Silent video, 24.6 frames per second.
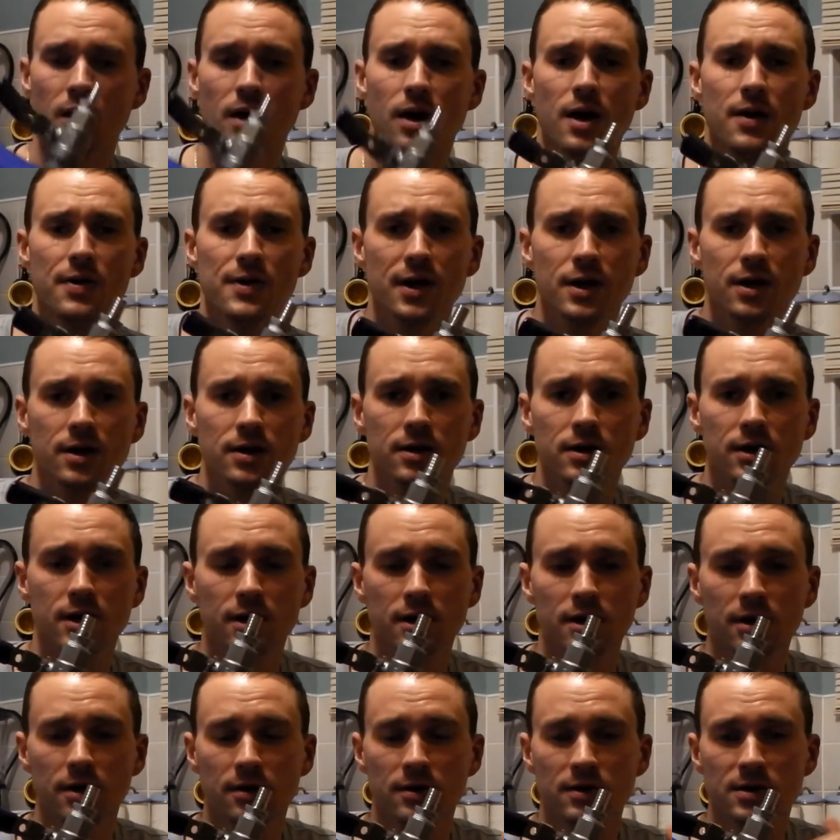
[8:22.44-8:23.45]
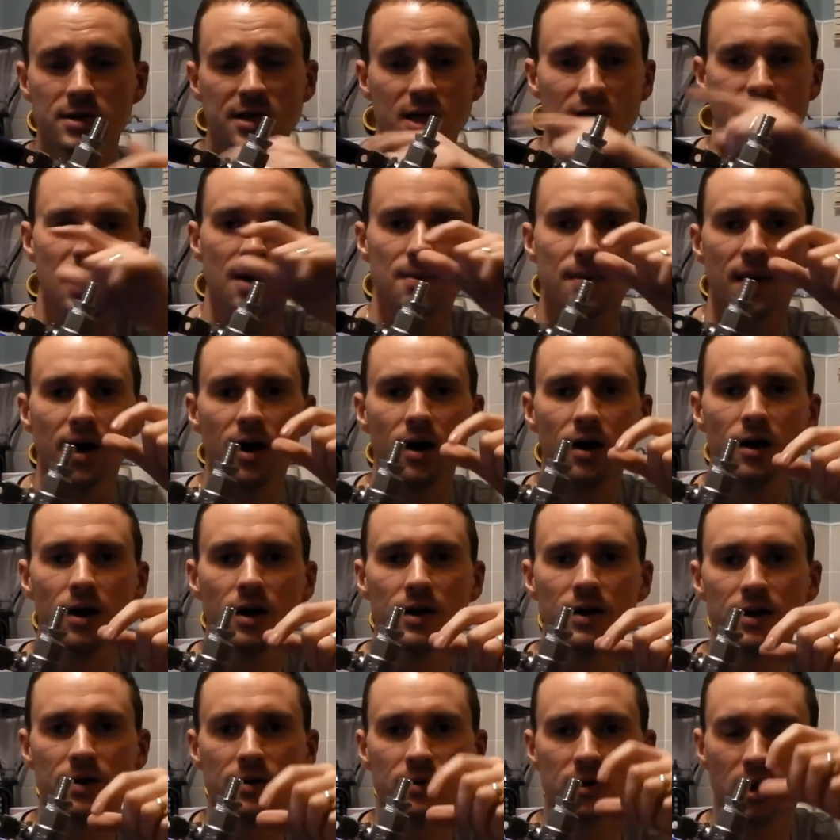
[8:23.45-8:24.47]
And then uh, take them out
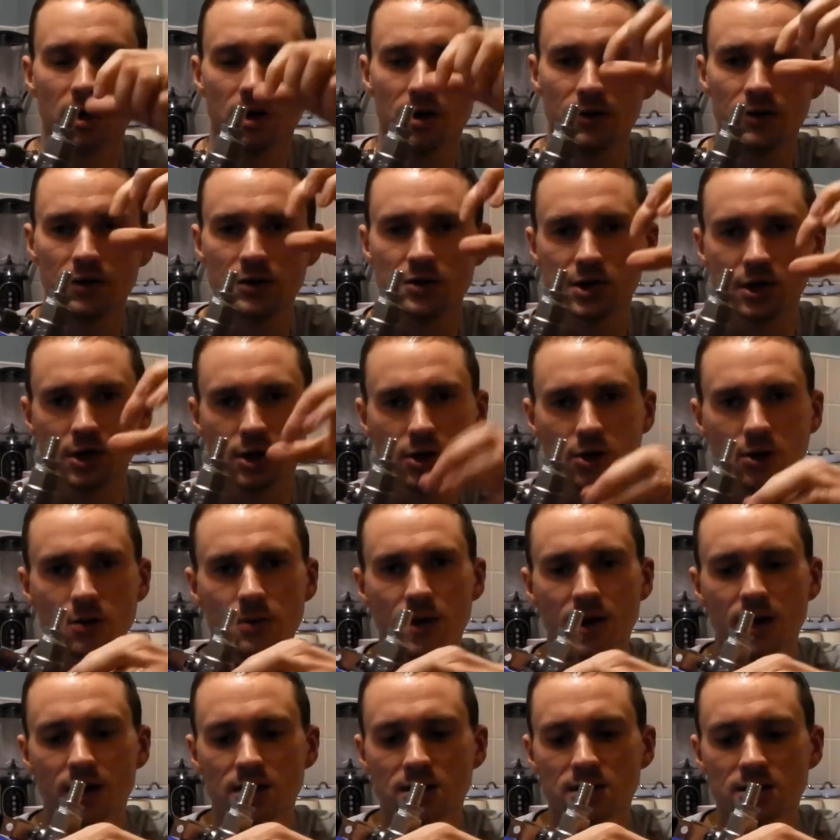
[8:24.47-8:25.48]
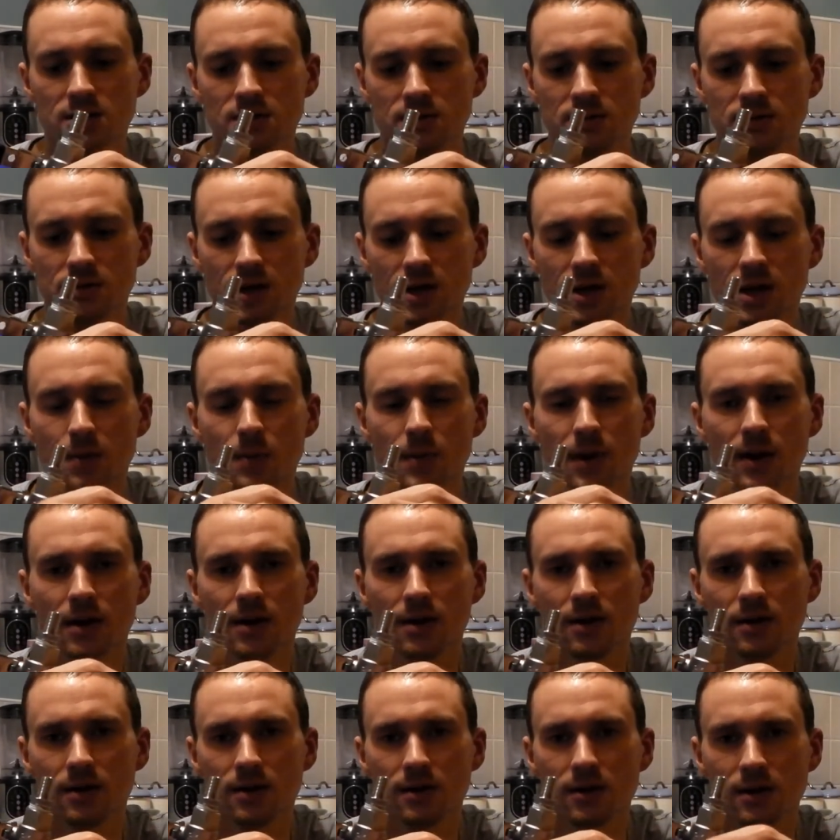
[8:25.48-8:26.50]
and then kind of use the Q-Max
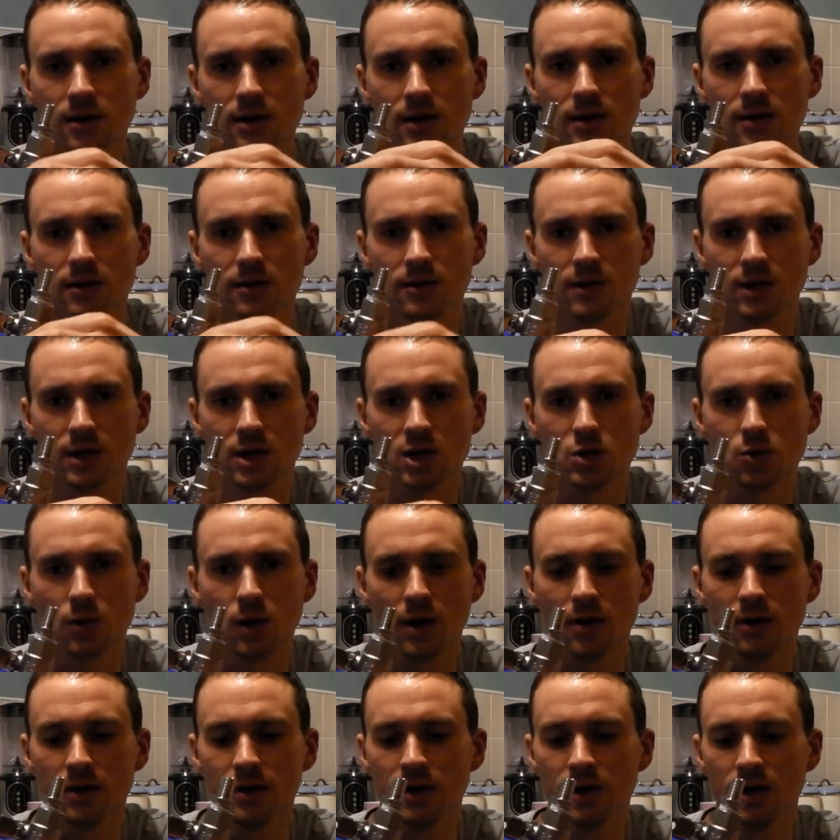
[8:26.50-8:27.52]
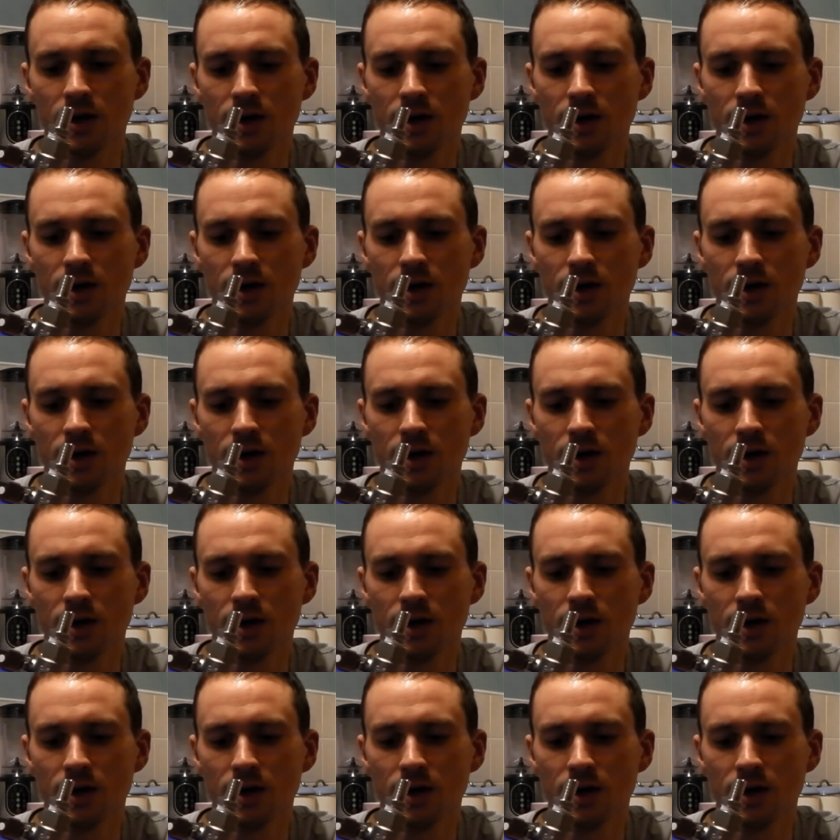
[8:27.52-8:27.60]
independently on each one.